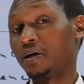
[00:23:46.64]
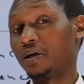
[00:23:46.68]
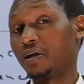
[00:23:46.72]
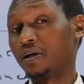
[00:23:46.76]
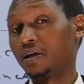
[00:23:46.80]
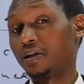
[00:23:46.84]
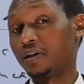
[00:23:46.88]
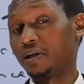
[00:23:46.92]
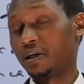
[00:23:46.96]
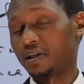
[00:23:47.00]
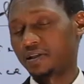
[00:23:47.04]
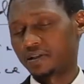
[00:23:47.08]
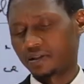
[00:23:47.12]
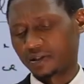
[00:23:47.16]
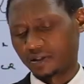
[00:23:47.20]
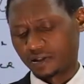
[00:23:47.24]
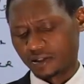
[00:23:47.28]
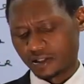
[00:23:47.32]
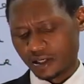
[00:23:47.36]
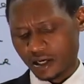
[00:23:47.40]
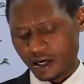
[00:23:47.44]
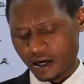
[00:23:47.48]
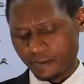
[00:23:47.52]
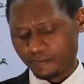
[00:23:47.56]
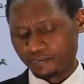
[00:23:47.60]
that
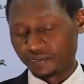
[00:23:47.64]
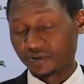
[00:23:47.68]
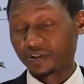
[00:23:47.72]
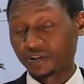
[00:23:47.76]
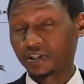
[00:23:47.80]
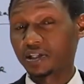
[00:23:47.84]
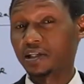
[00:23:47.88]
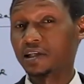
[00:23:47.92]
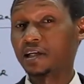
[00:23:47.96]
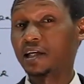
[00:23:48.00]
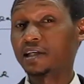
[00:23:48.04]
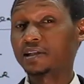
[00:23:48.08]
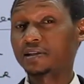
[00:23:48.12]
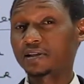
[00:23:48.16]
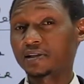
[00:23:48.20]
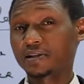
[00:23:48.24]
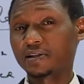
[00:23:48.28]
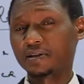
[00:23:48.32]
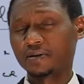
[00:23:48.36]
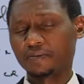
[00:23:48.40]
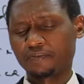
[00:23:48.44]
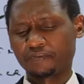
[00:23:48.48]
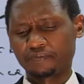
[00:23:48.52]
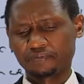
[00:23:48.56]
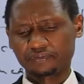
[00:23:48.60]
is
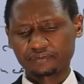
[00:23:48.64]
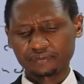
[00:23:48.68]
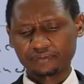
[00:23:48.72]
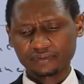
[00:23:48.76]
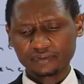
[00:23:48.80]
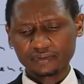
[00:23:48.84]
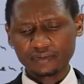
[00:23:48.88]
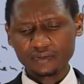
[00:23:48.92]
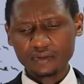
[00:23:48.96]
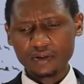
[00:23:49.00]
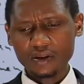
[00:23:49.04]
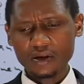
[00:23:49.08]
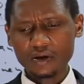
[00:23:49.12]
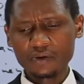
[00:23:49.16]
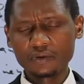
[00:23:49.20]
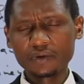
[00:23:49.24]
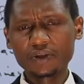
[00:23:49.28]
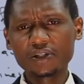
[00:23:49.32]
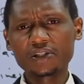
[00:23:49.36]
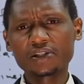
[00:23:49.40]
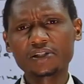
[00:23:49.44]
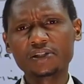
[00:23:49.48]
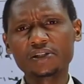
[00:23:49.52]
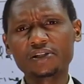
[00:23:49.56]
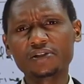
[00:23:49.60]
abstinence,
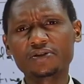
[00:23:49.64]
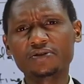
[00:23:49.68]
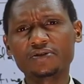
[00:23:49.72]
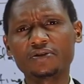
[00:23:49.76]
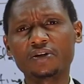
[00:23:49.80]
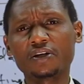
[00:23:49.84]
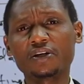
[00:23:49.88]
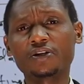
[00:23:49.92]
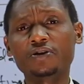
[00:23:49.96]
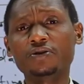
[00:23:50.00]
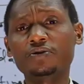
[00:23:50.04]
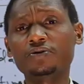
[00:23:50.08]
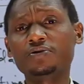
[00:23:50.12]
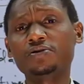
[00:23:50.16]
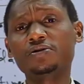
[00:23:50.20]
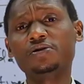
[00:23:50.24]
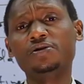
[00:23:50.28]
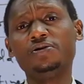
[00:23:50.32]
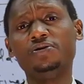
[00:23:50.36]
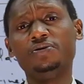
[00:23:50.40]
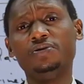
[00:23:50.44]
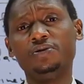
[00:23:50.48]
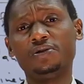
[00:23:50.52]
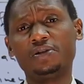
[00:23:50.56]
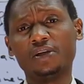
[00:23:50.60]
which is
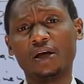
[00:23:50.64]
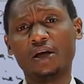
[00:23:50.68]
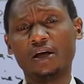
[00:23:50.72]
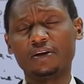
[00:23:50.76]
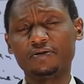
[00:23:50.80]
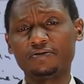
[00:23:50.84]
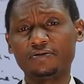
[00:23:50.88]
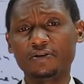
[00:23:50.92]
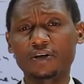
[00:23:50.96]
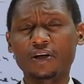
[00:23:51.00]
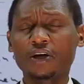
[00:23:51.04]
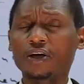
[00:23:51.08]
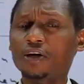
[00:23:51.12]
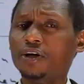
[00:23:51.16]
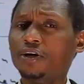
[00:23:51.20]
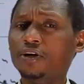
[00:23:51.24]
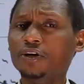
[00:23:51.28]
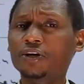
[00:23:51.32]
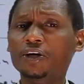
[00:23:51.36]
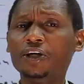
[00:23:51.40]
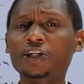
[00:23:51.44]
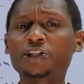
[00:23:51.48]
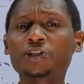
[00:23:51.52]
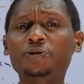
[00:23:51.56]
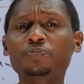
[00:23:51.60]
recusing yourself,
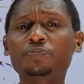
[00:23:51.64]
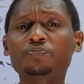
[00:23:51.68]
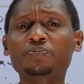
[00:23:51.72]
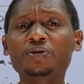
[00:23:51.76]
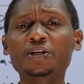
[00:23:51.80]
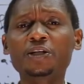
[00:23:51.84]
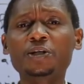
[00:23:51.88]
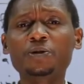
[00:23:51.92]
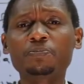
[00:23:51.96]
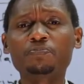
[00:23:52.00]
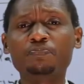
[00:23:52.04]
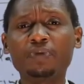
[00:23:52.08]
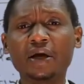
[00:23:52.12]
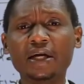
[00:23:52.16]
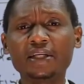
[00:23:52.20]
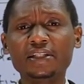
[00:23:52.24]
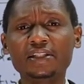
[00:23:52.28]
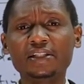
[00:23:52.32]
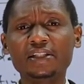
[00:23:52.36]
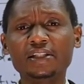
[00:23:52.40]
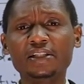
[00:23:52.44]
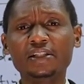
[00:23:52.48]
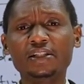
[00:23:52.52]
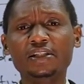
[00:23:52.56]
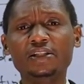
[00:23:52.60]
not being
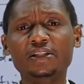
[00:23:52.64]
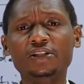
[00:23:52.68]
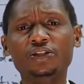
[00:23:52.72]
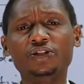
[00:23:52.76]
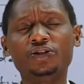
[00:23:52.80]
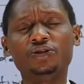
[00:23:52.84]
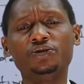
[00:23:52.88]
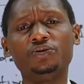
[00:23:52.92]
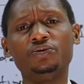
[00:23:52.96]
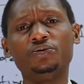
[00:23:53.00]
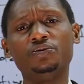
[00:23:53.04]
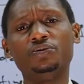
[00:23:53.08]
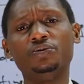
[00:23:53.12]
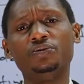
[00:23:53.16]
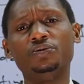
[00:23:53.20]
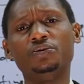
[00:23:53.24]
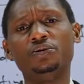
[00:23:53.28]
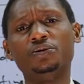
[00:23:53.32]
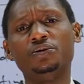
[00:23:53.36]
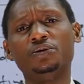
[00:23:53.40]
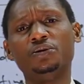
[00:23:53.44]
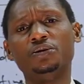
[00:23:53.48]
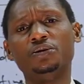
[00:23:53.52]
party to